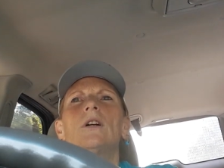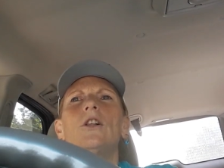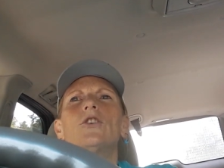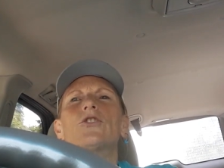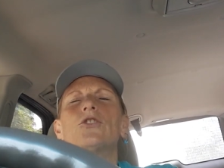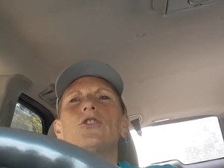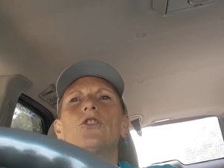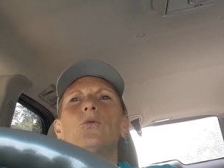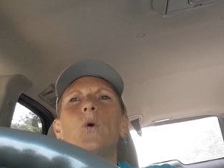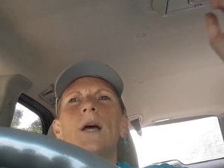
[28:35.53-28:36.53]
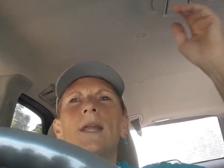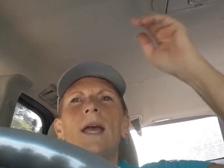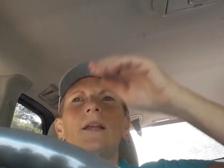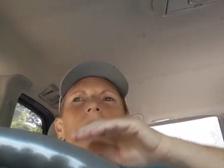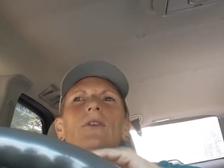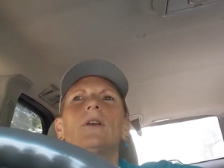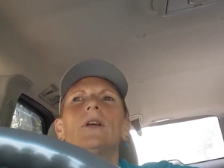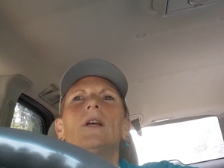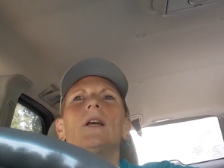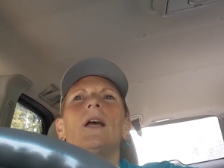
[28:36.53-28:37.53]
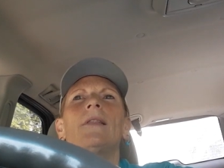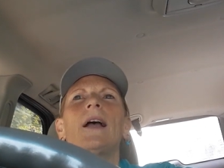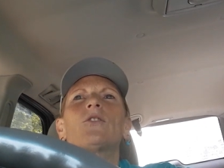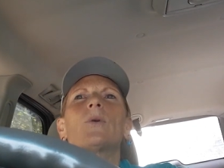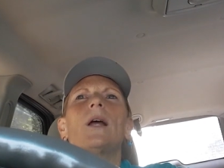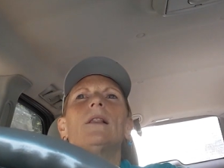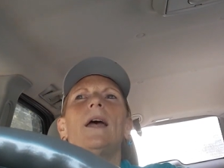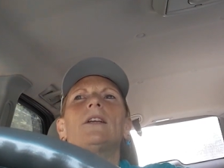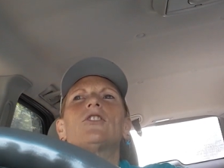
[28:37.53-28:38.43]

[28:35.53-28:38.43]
closer to the one end. And that's what I like